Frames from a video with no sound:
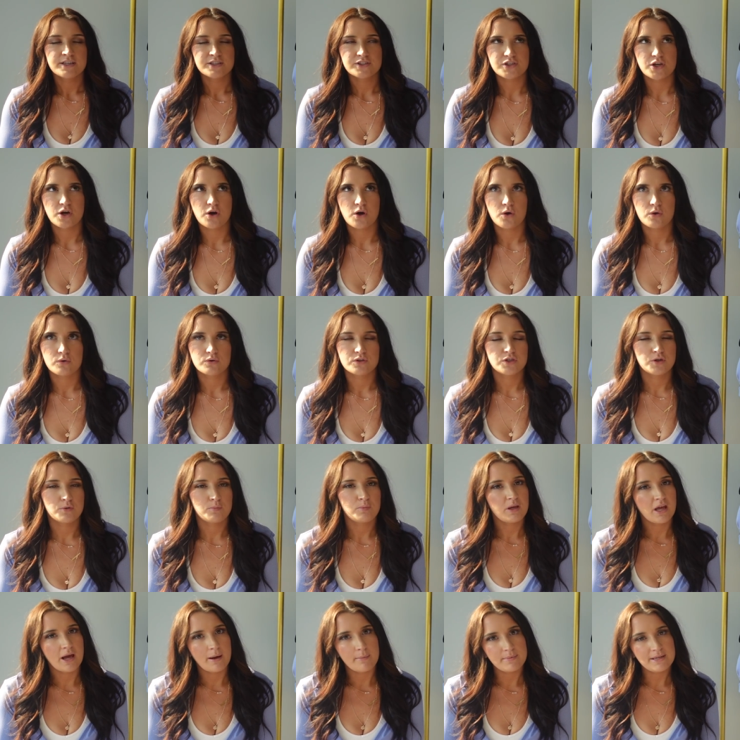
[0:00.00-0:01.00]
So 2
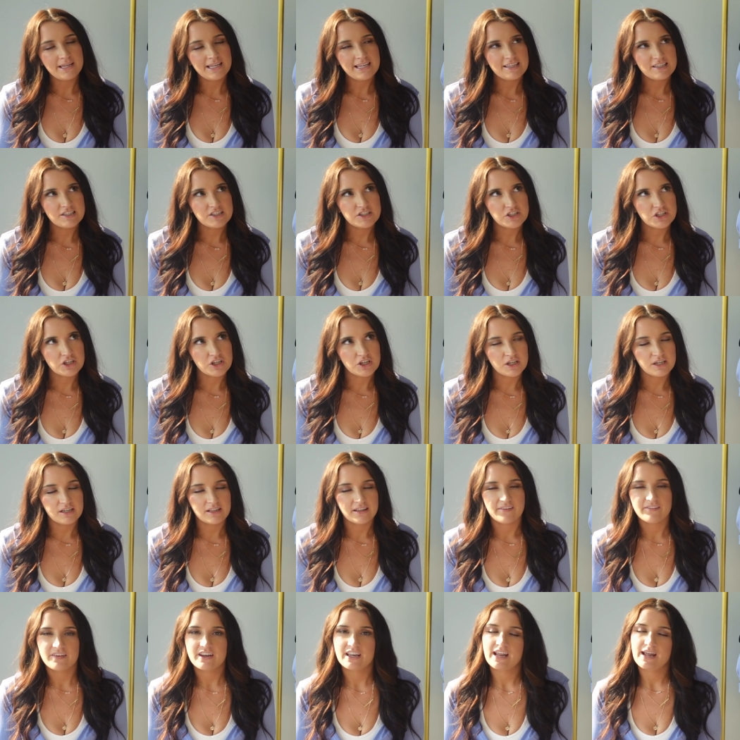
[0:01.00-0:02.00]
p.m. Eastern,
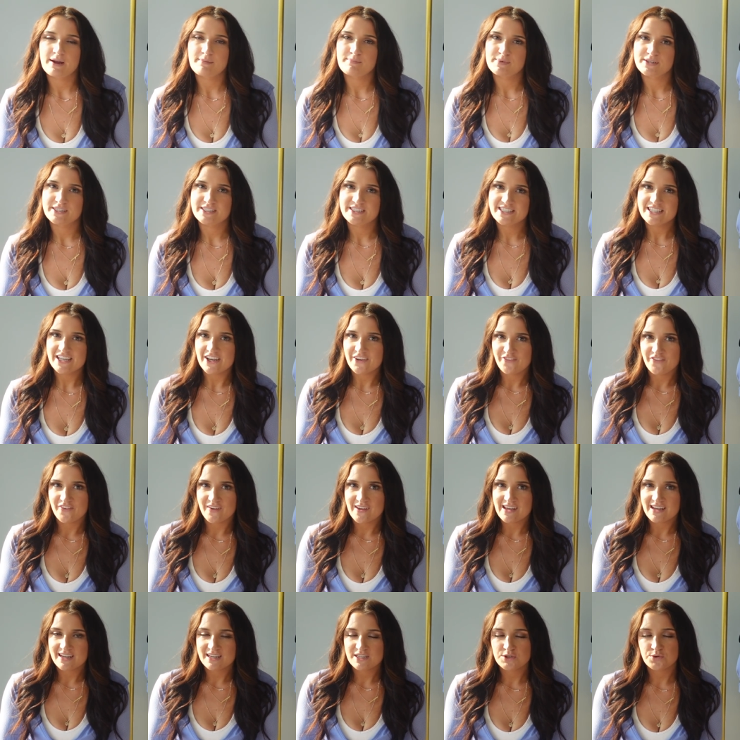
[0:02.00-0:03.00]
11 a.m.
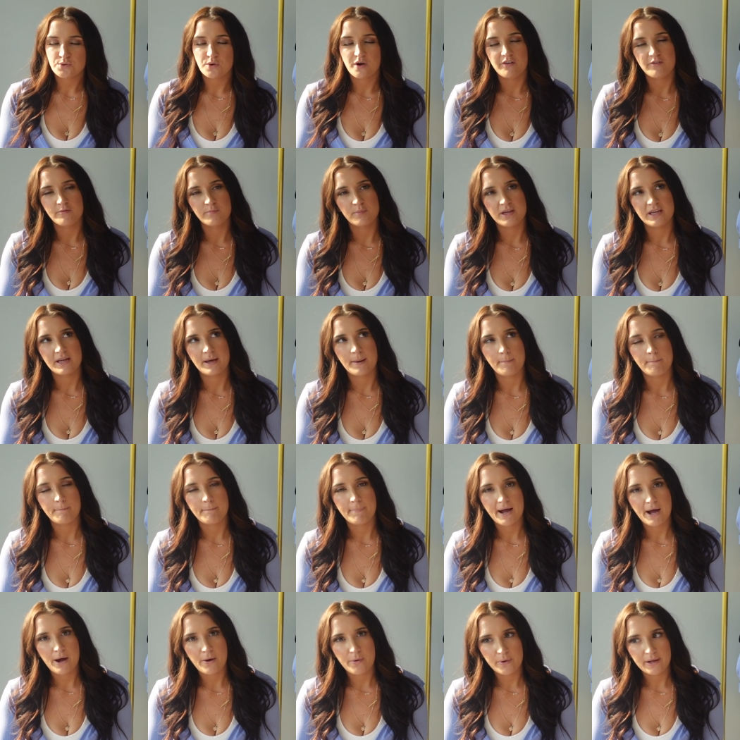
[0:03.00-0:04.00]
Pacific, 12 p.m.
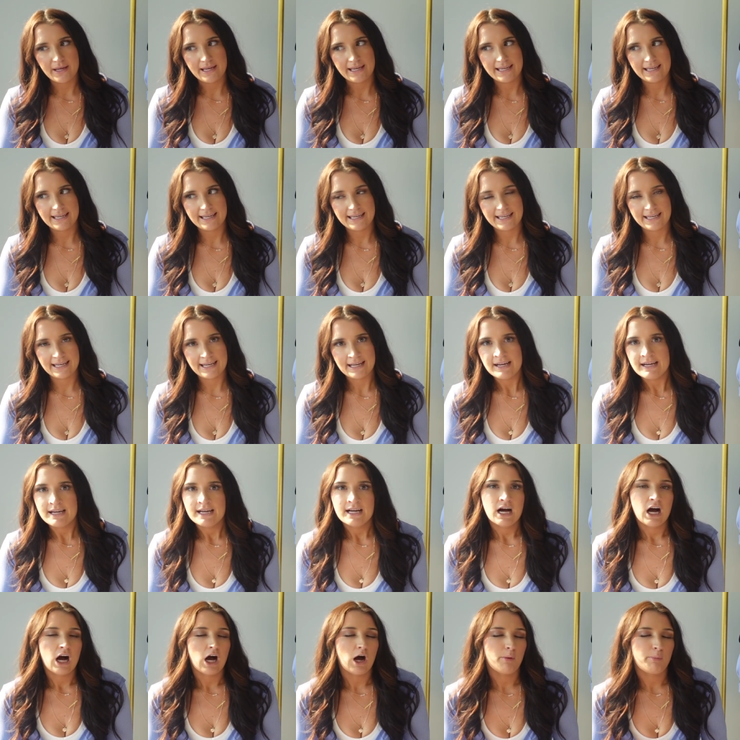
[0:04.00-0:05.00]
Mountain.
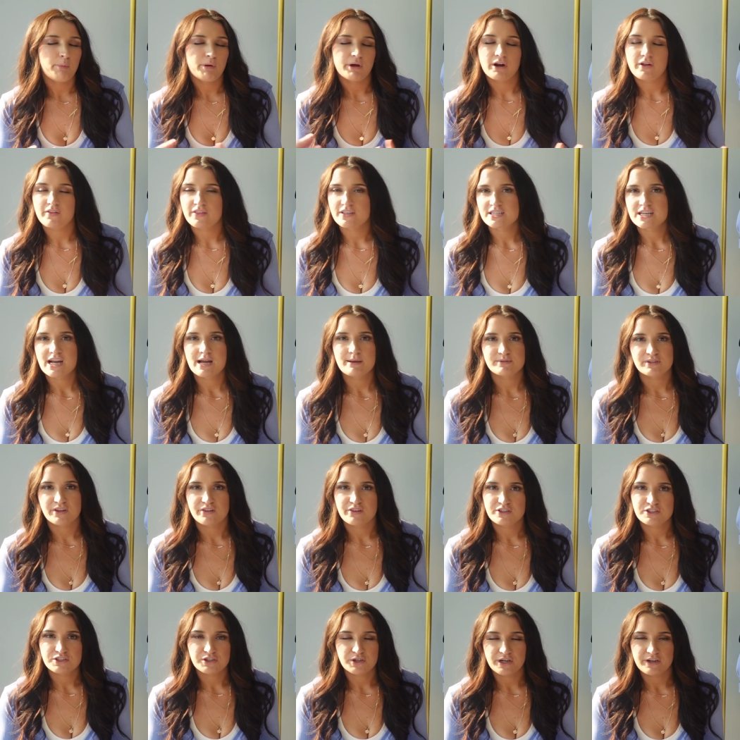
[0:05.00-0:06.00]
I'll put all the times
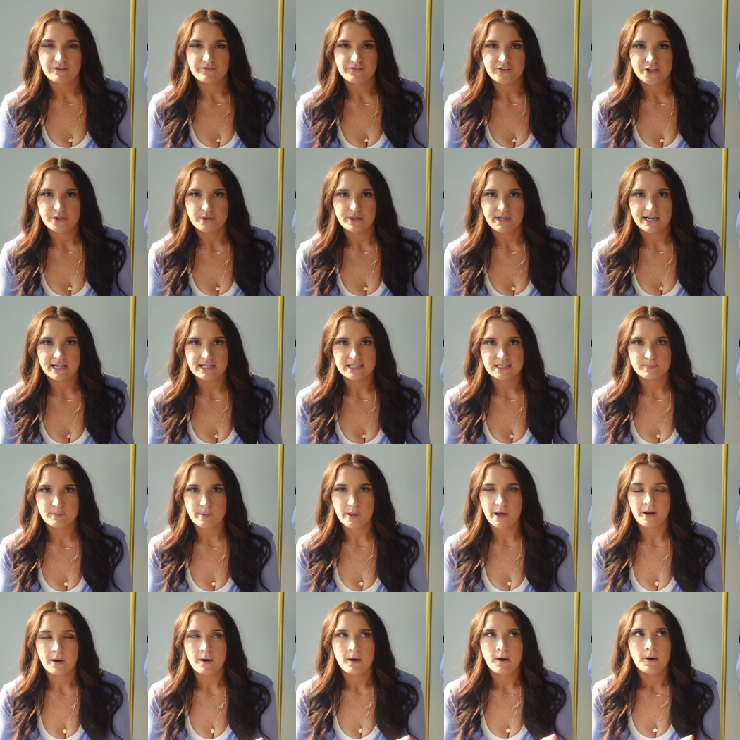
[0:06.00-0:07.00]
on the screen for you guys,
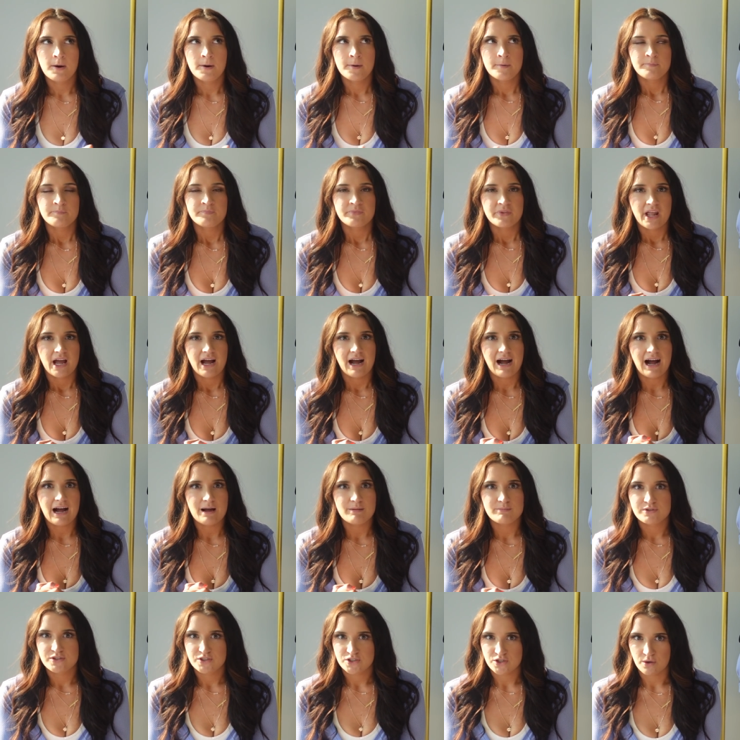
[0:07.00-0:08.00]
but
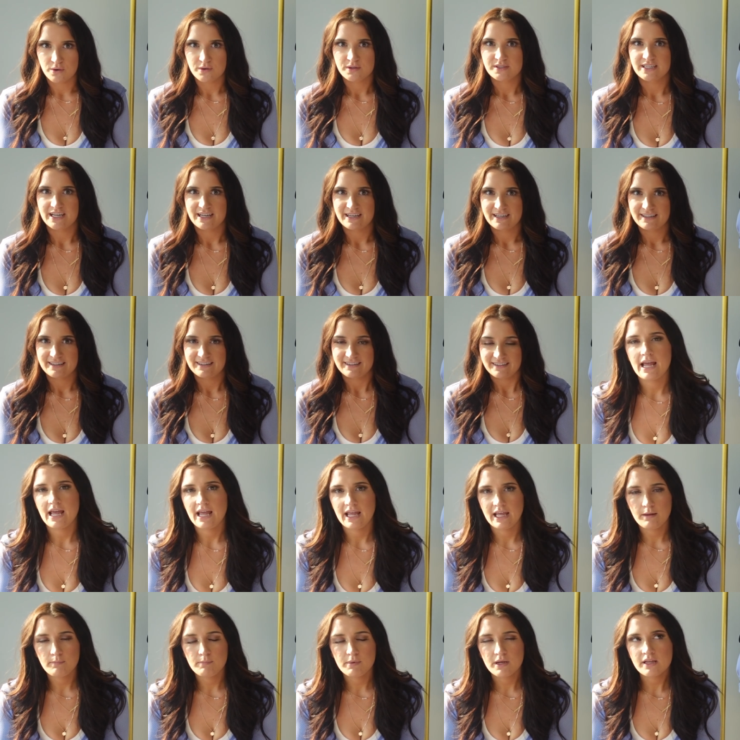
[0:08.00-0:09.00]
I'm so excited. I
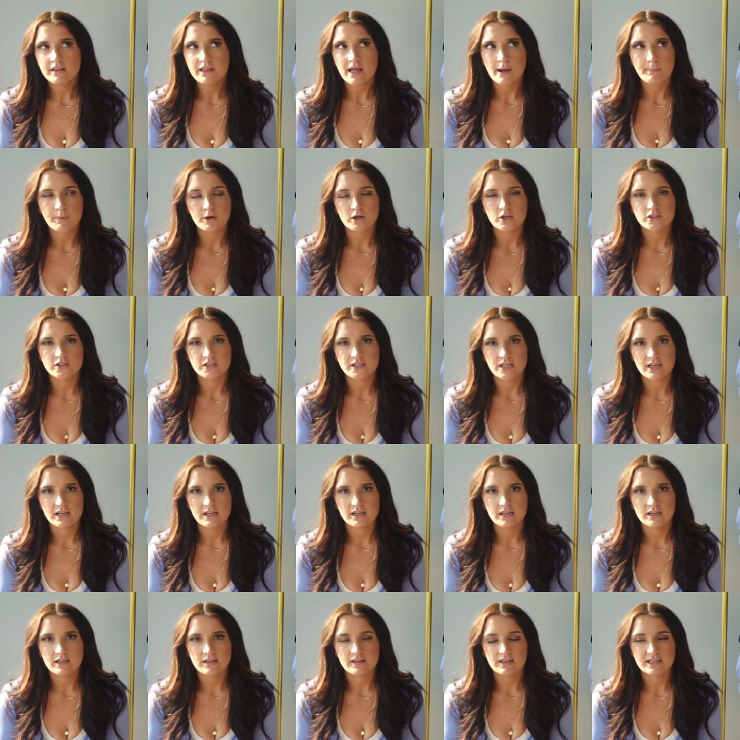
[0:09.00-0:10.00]
hate being that
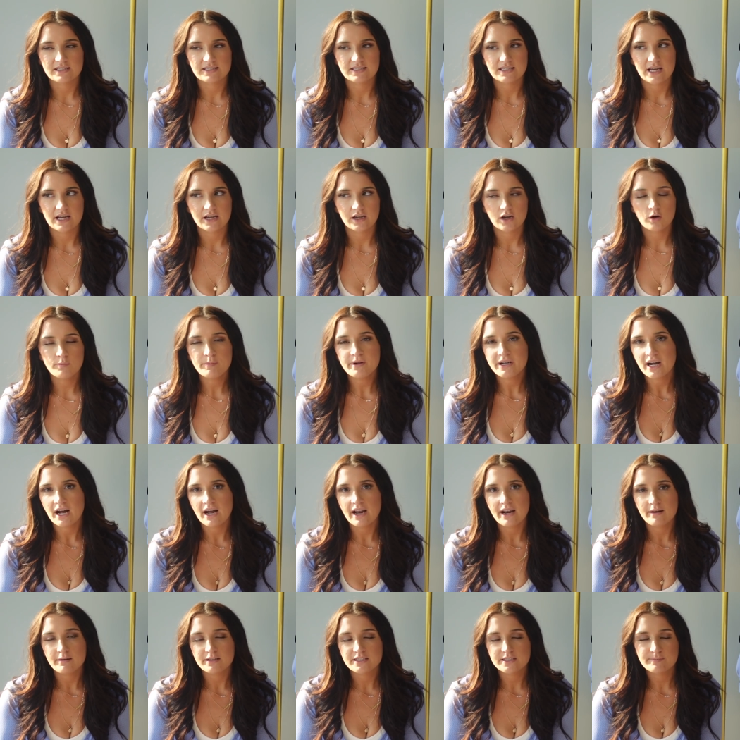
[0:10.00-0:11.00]
person that's like, oh my
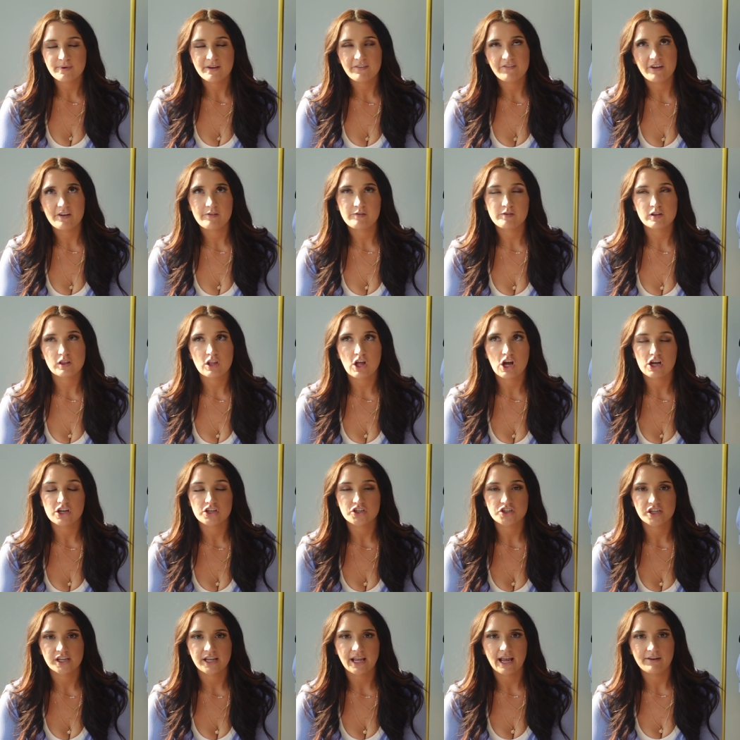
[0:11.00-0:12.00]
God, this is my favorite
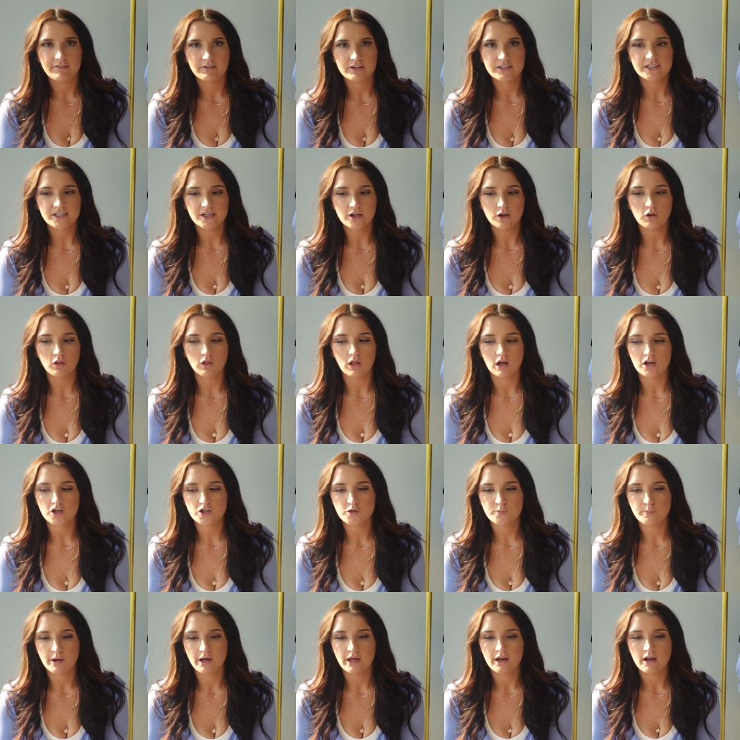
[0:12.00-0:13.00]
launch, like every single
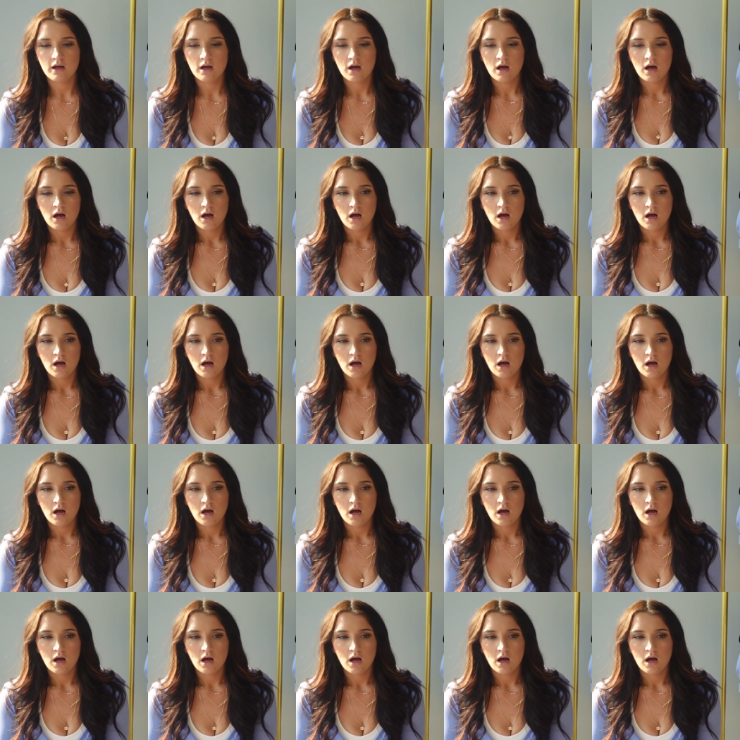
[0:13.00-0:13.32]
launch, but